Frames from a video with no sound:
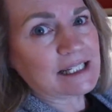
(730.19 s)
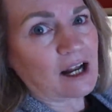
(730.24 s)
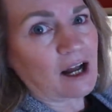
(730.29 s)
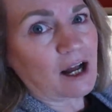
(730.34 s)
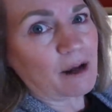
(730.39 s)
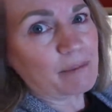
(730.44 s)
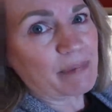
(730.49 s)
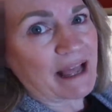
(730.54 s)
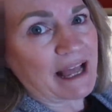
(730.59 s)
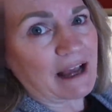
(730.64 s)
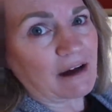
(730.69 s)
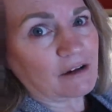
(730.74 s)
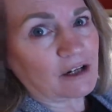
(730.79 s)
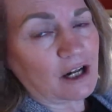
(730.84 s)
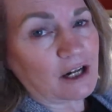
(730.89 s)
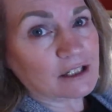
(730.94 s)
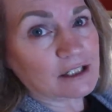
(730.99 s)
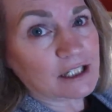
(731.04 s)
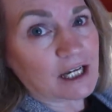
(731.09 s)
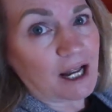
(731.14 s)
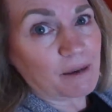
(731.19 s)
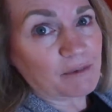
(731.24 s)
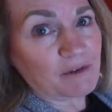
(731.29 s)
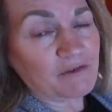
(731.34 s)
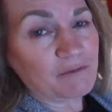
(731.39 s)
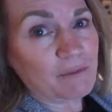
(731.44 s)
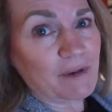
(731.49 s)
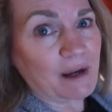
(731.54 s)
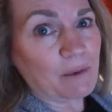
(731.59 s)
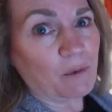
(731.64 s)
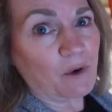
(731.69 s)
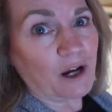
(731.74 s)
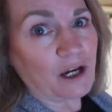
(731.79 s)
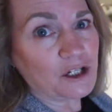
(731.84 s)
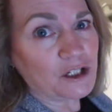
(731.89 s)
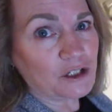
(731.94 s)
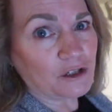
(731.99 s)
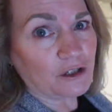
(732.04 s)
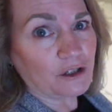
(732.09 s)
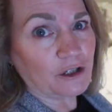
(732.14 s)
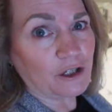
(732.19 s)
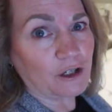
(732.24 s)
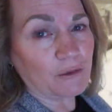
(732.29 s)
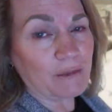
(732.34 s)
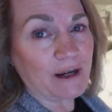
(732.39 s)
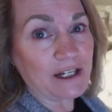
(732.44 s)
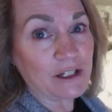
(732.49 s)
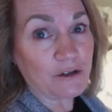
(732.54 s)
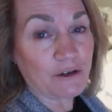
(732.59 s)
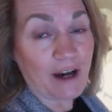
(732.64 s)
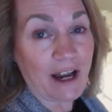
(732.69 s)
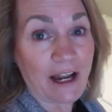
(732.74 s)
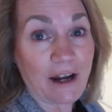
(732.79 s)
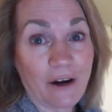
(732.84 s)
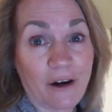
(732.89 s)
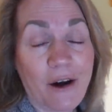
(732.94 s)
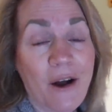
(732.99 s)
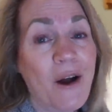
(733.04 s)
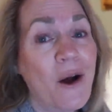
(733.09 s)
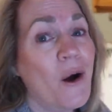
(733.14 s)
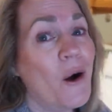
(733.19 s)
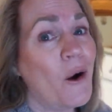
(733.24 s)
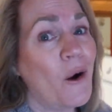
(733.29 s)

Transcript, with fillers: top out on top of my washer or my dryer,